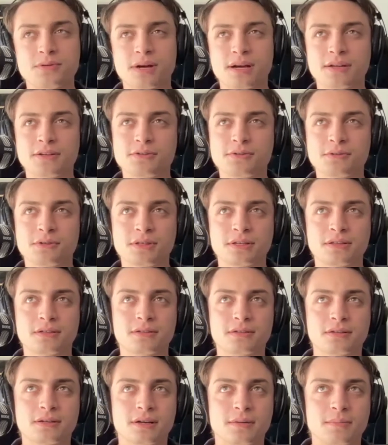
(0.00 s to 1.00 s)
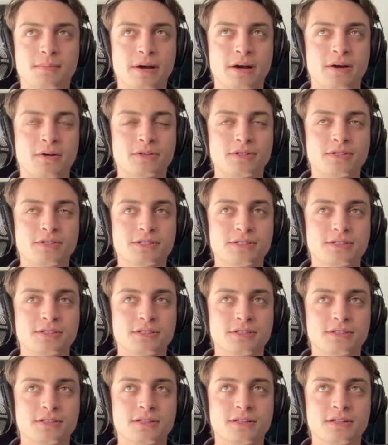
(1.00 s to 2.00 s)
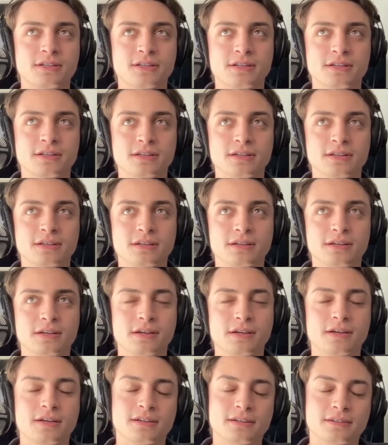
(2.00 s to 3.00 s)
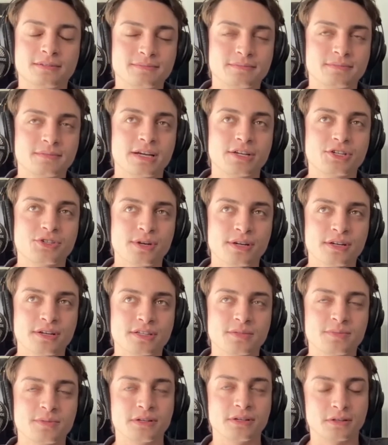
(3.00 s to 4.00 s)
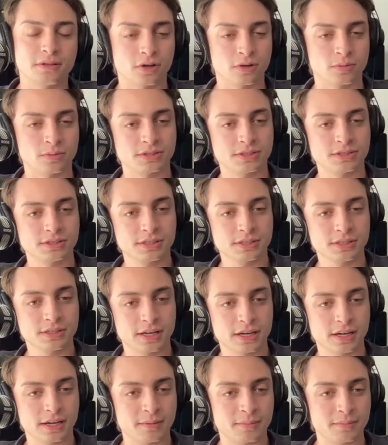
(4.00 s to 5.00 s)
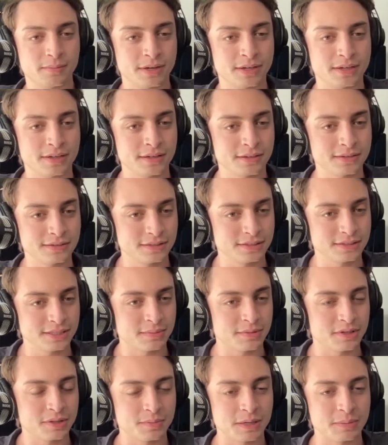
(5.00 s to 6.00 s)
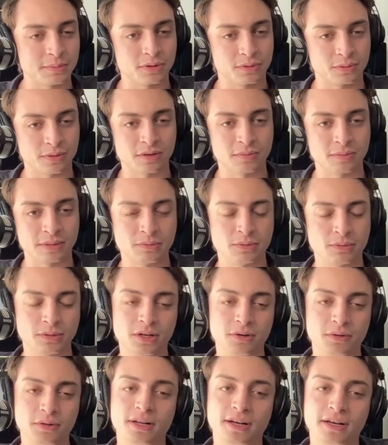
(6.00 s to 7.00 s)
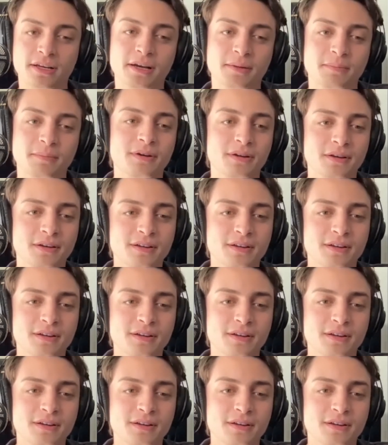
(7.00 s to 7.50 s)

I do think about. Uh, I try not to be an alarmist, um, but some of the people around me will know that I am.